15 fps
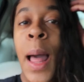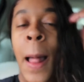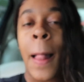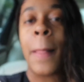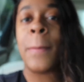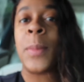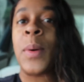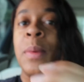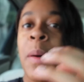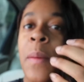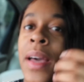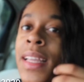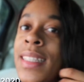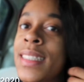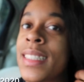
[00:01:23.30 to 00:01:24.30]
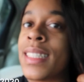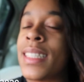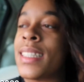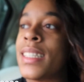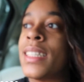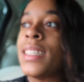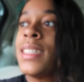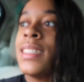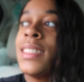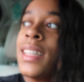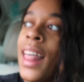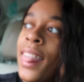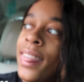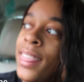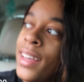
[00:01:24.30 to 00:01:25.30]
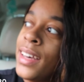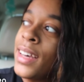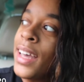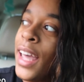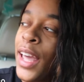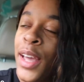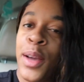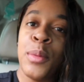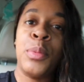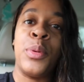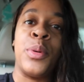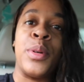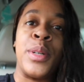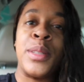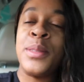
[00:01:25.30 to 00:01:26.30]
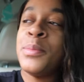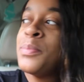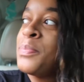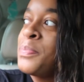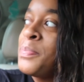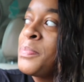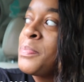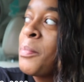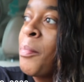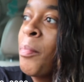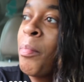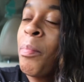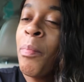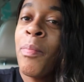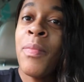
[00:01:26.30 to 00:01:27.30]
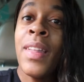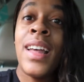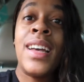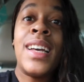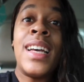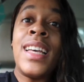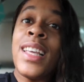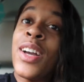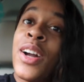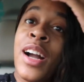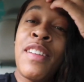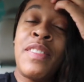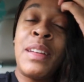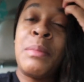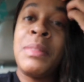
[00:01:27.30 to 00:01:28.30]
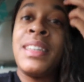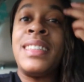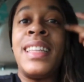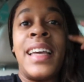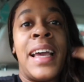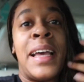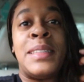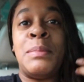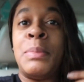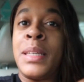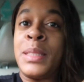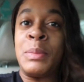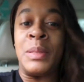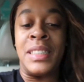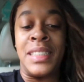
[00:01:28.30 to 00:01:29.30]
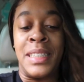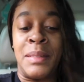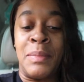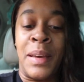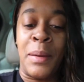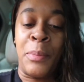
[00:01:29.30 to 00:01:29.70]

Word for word: I'm on my way to the airport. Your girl finna be a thick ass bitch when she get back,